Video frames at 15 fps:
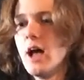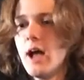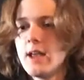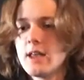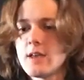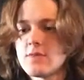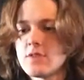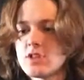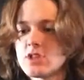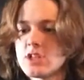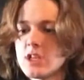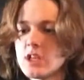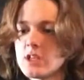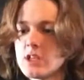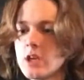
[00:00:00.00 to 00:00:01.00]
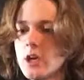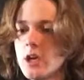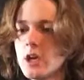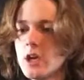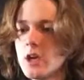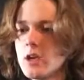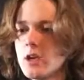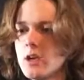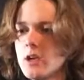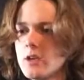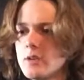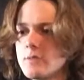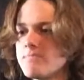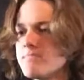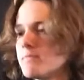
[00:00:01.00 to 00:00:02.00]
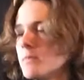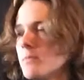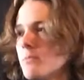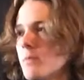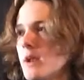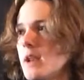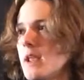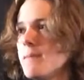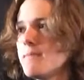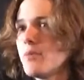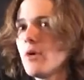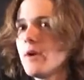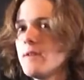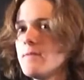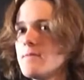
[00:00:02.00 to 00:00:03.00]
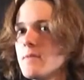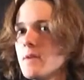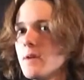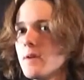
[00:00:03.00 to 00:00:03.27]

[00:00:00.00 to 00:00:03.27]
I give this thing an 8.9